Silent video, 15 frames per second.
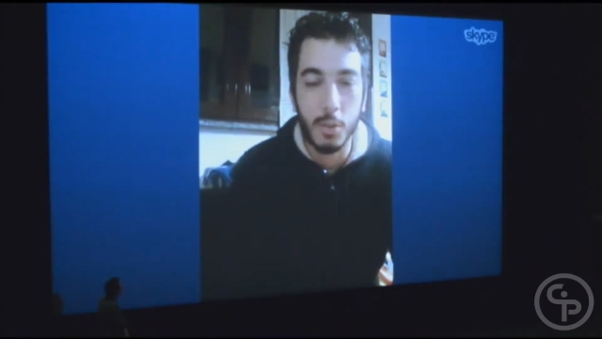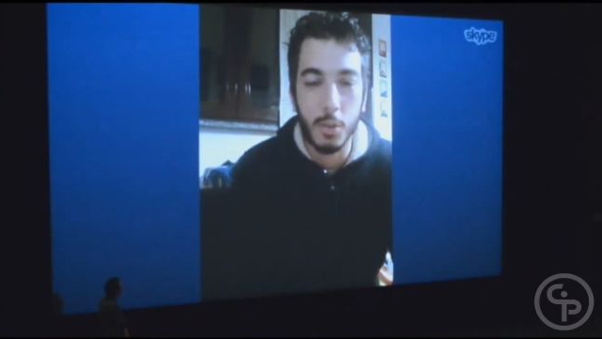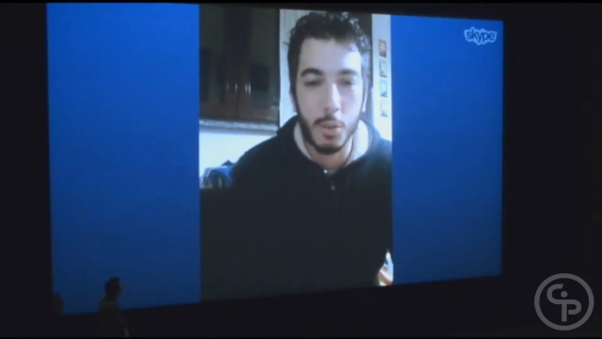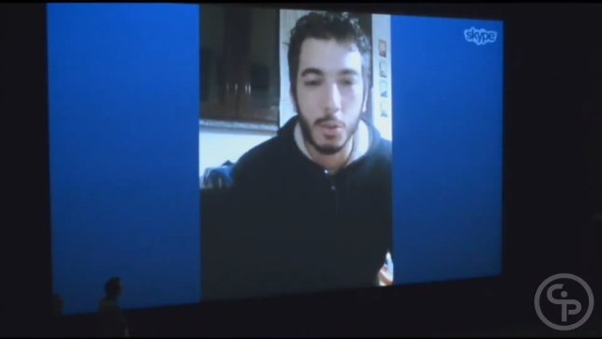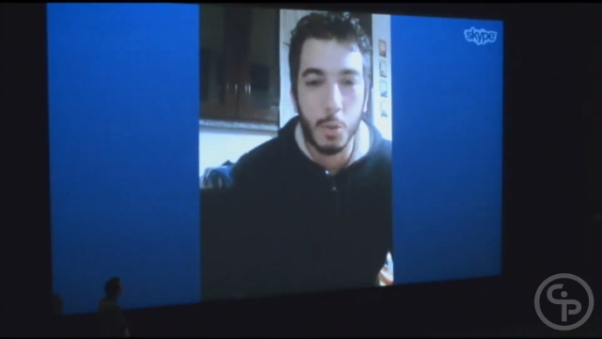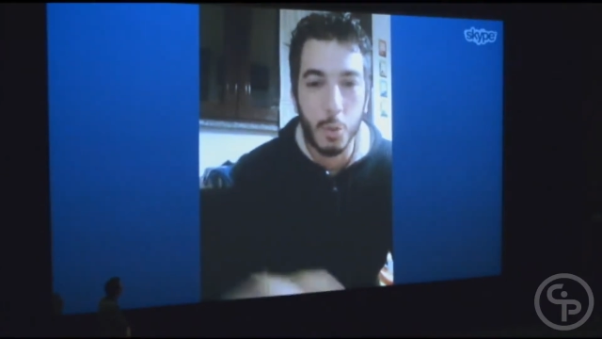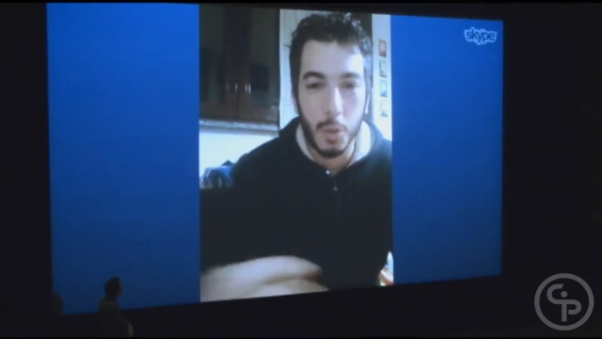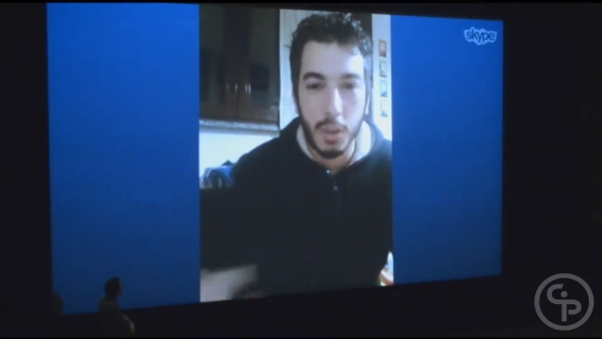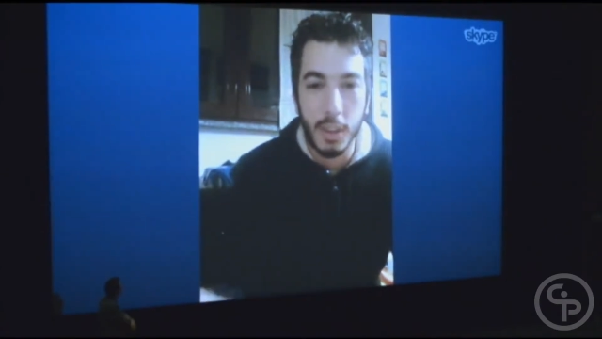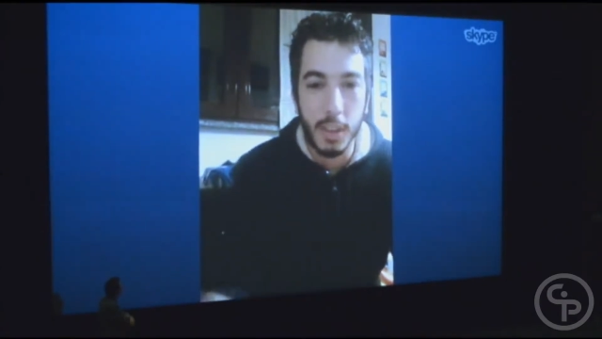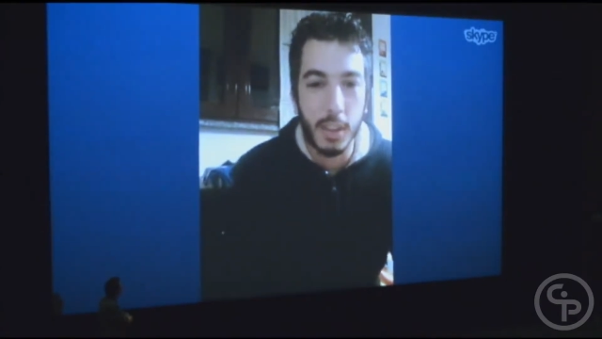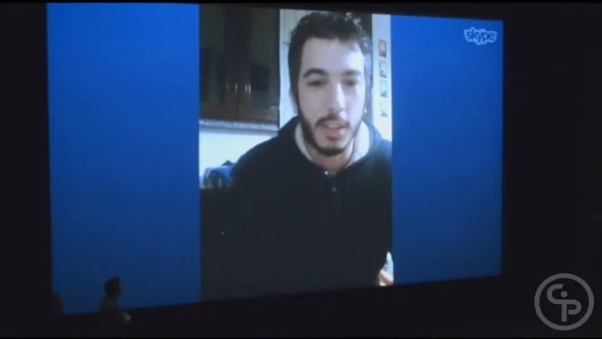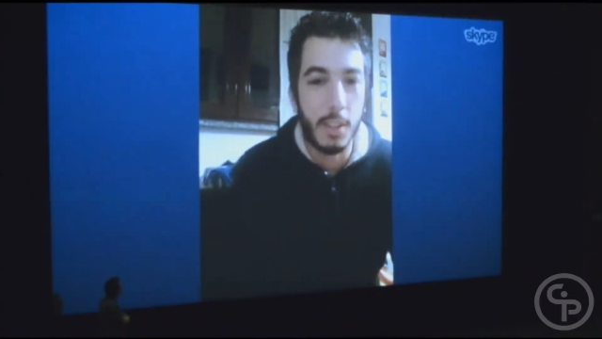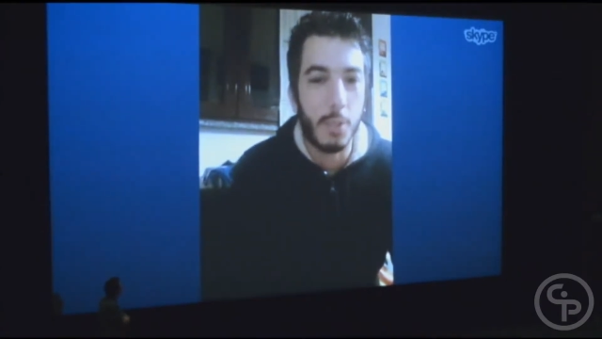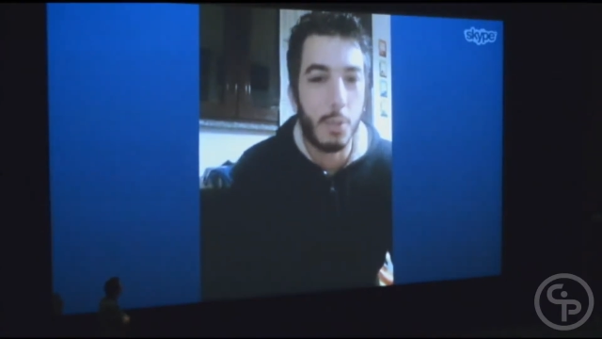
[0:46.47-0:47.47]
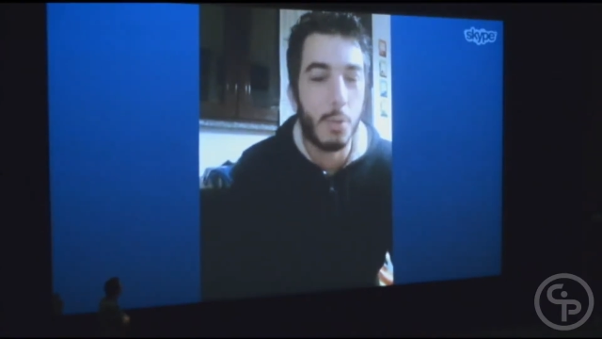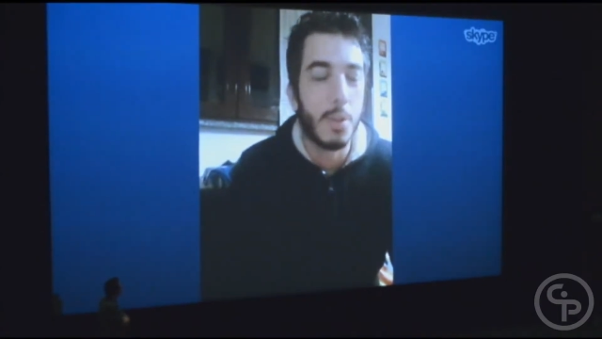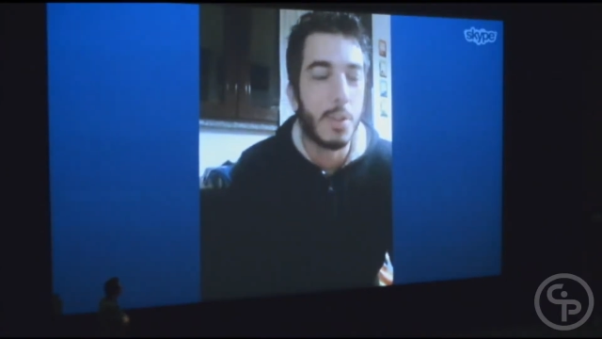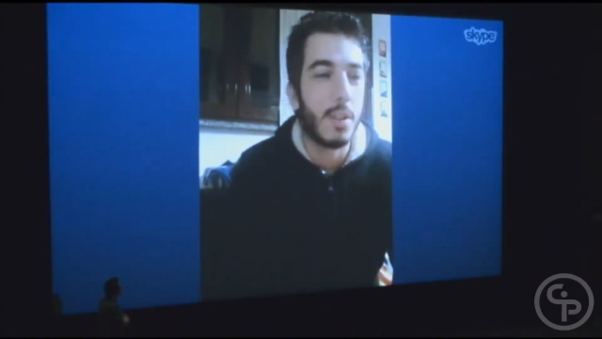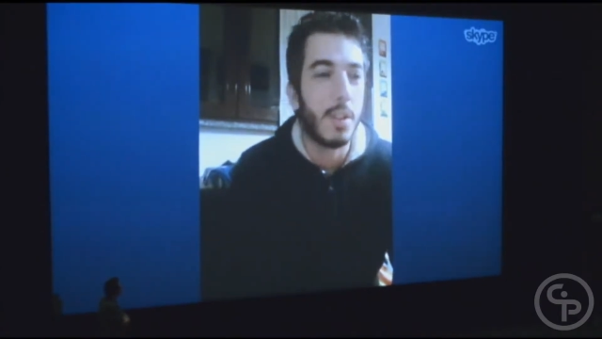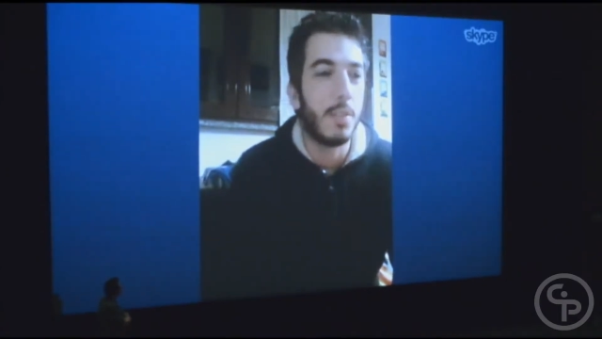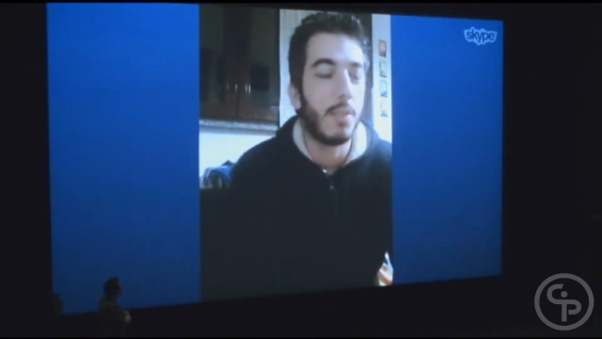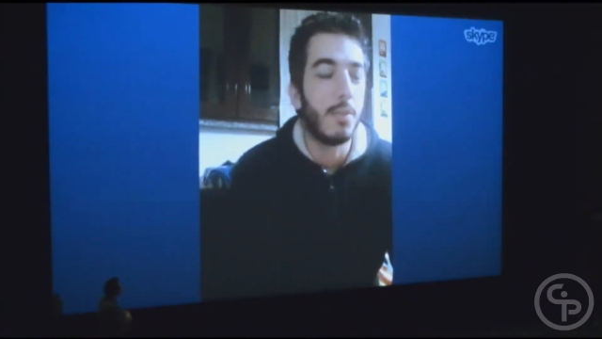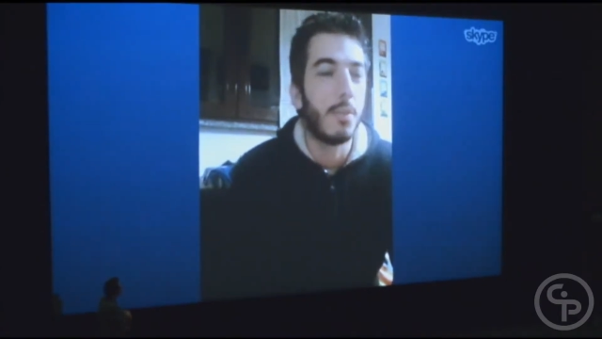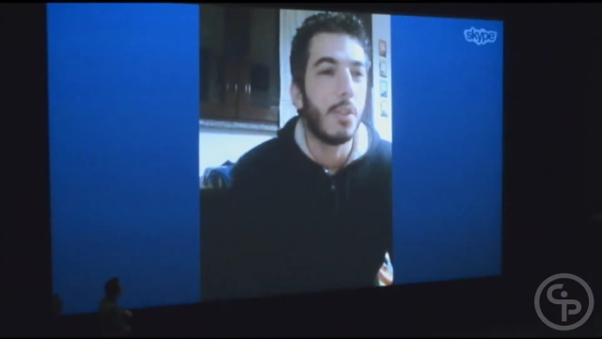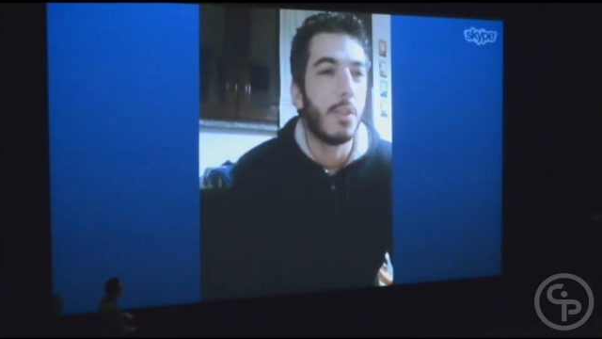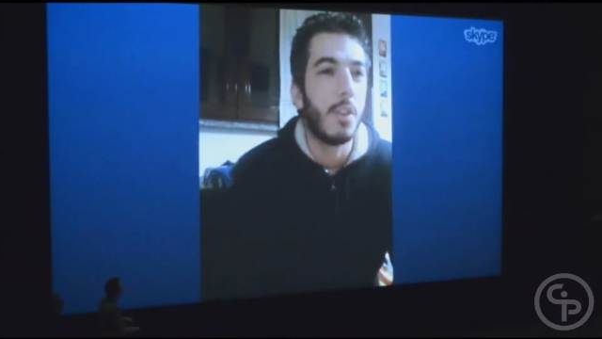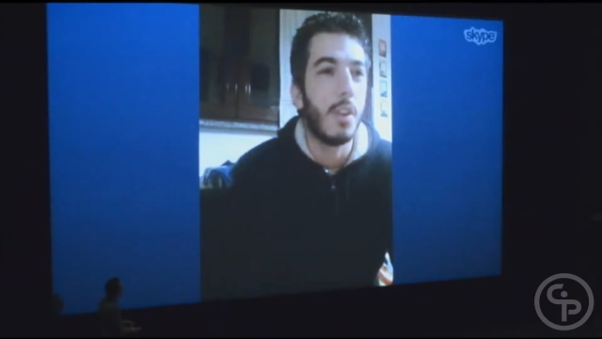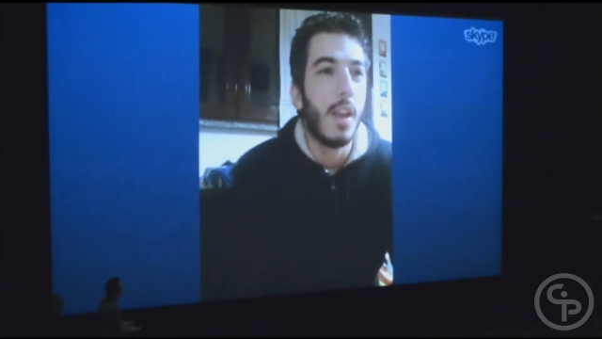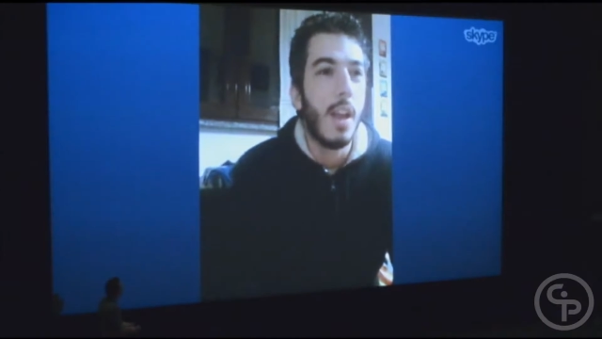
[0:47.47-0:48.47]
to Sweden was leaving
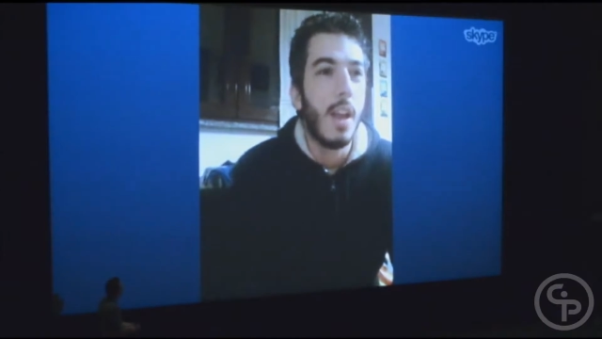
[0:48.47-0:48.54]
for.